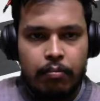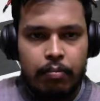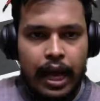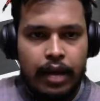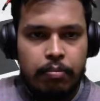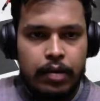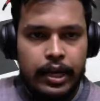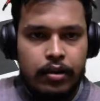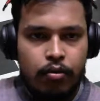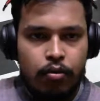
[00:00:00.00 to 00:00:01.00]
black
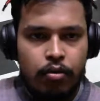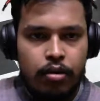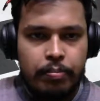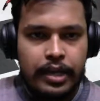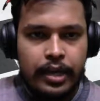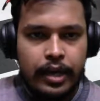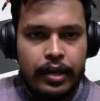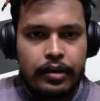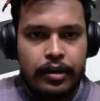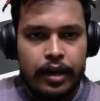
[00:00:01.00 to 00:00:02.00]
played rook
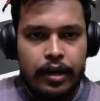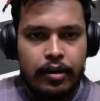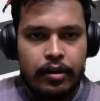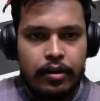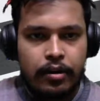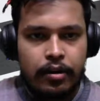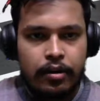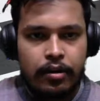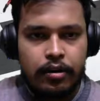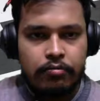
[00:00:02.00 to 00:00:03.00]
b8 and
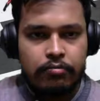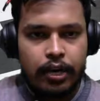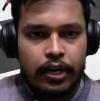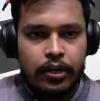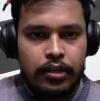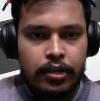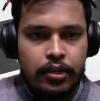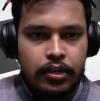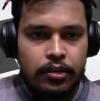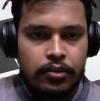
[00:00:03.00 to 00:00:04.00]

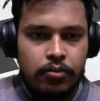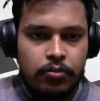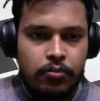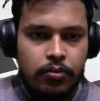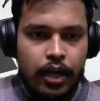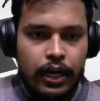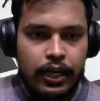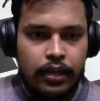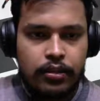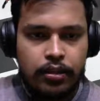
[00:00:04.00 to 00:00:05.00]
tried to
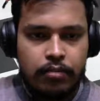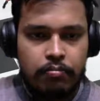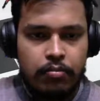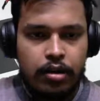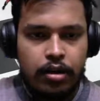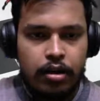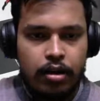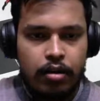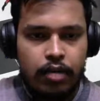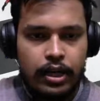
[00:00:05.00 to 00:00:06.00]
attack the
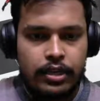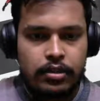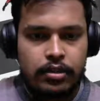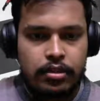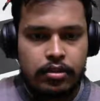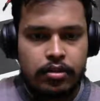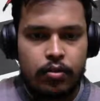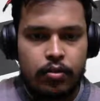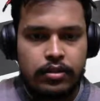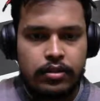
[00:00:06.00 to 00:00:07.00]
white's
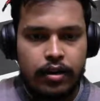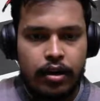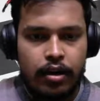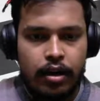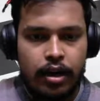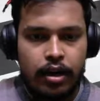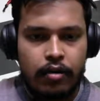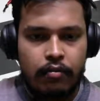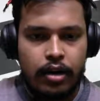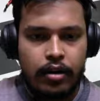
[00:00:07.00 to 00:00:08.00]
queen side,
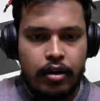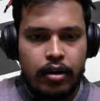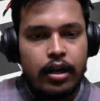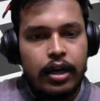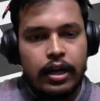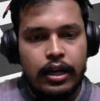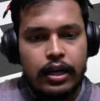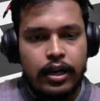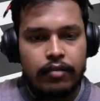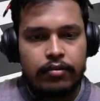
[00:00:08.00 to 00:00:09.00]
and where the
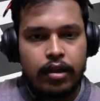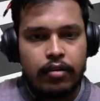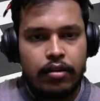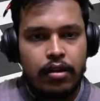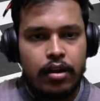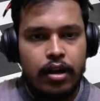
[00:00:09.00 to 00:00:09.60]
king has castle.